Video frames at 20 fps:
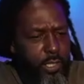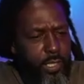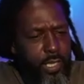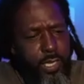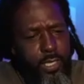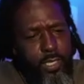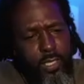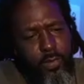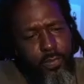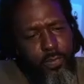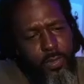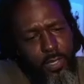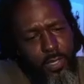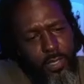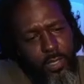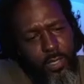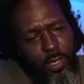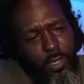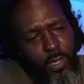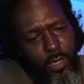activity
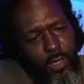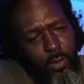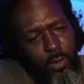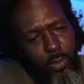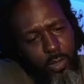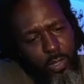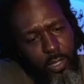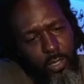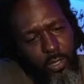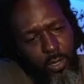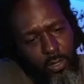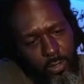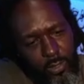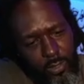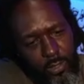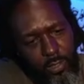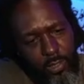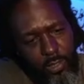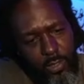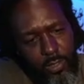uh, with the
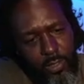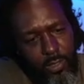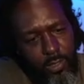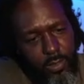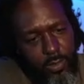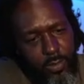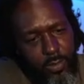narcissist.